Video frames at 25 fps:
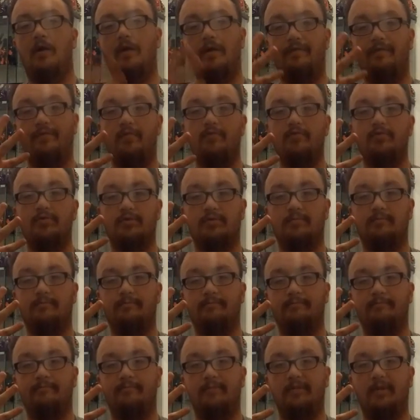Alright folks,
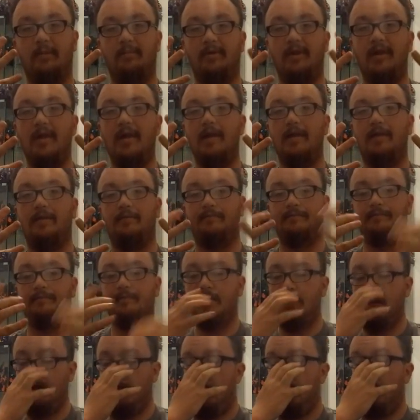number 9.
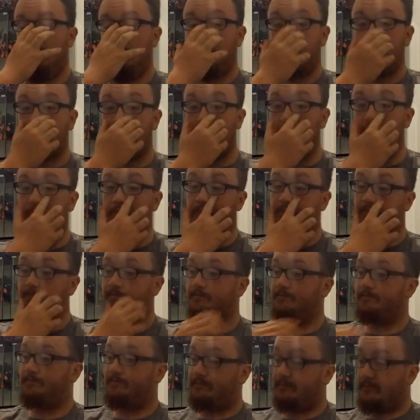So,
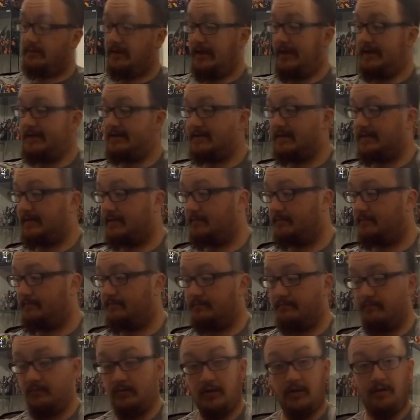let's,
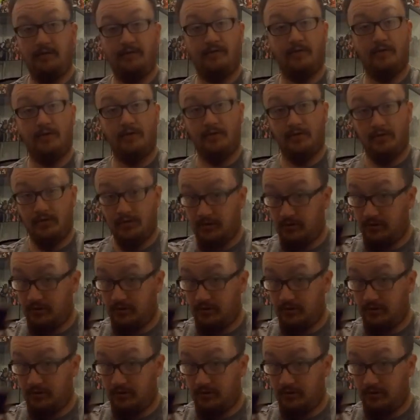without further